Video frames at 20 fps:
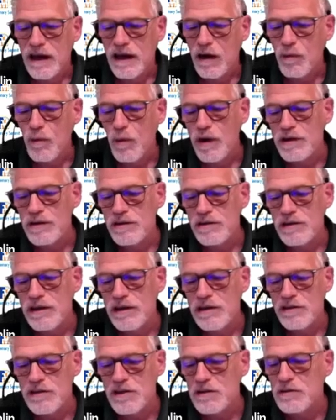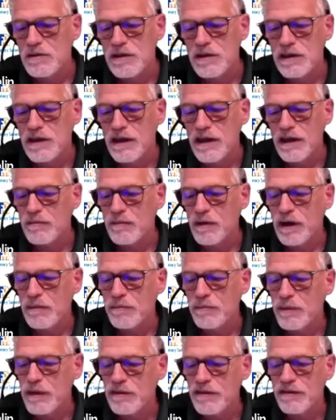A 1T, 2T
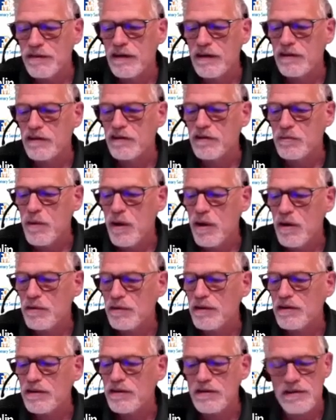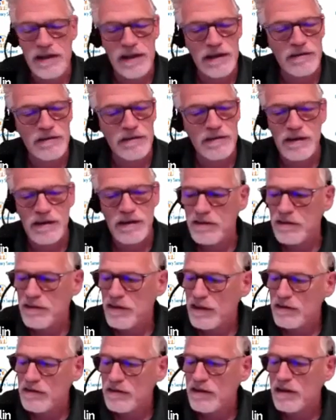MRAM bit cell is smaller than a standard
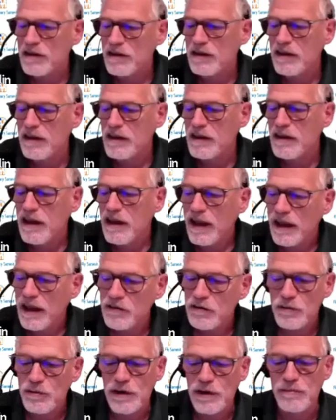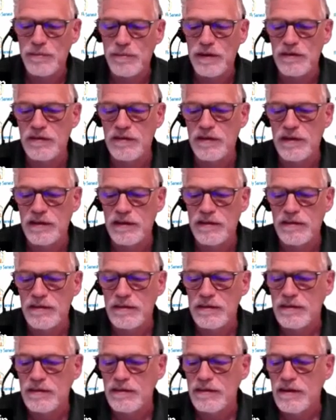6T SRAM bit cell.
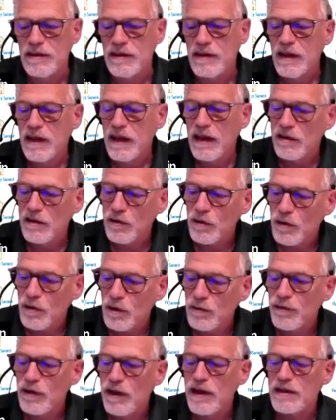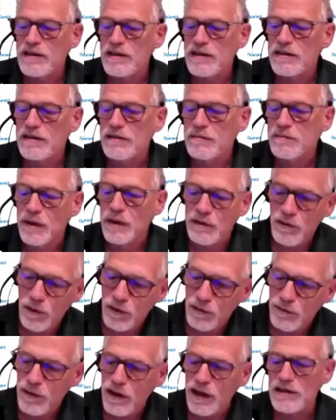And NOR flash
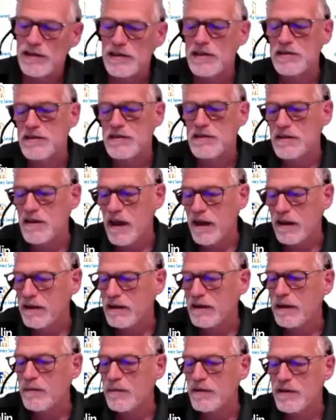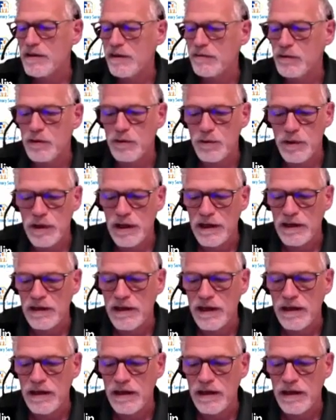hits scaling limits after 28